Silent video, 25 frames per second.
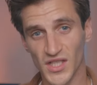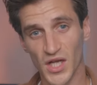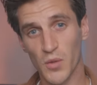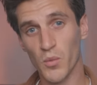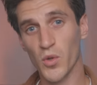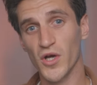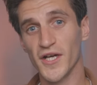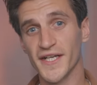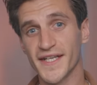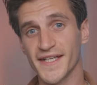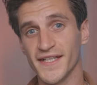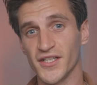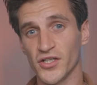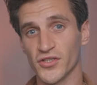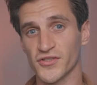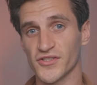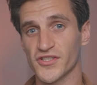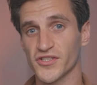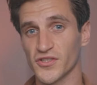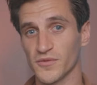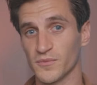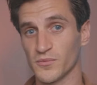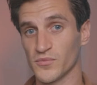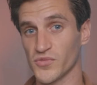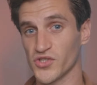I'm working on
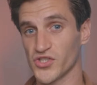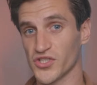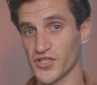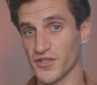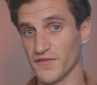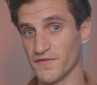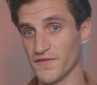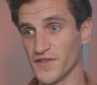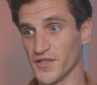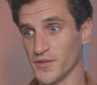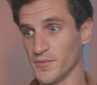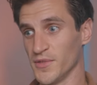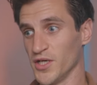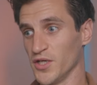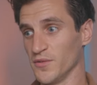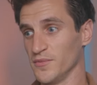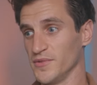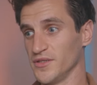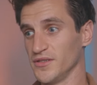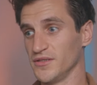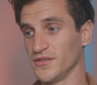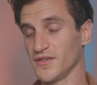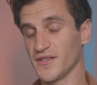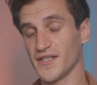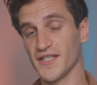some stuff at the
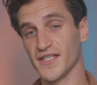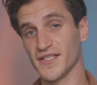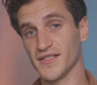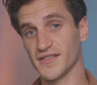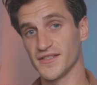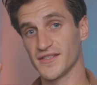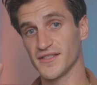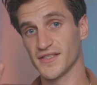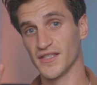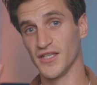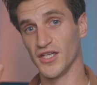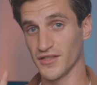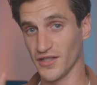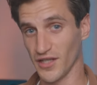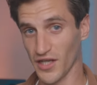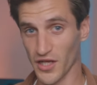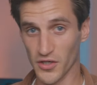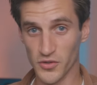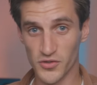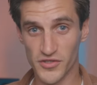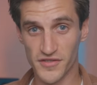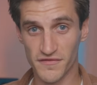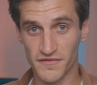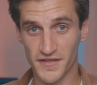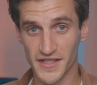moment. There's
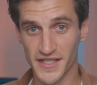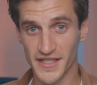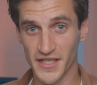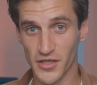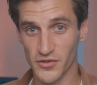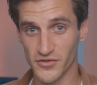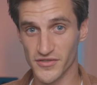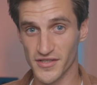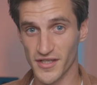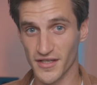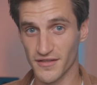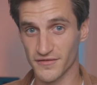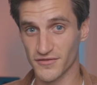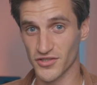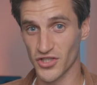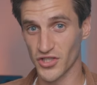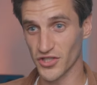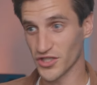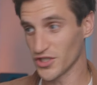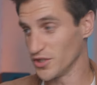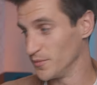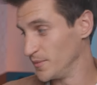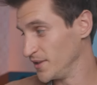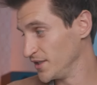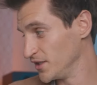loads of videos that I've
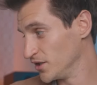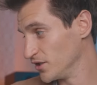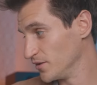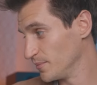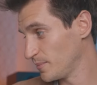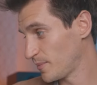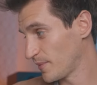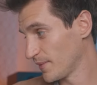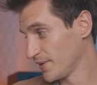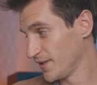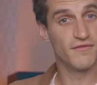got coming up.